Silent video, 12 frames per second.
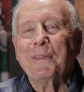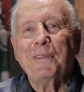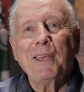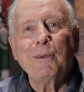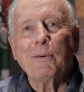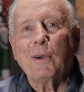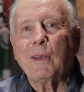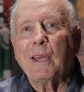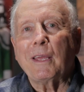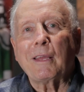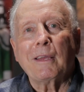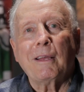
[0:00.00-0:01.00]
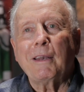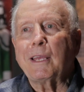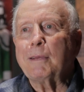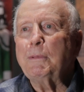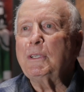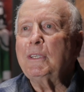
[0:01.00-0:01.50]
They were like
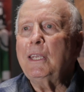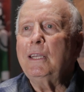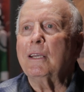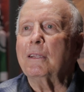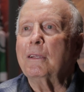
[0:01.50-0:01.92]
a machine.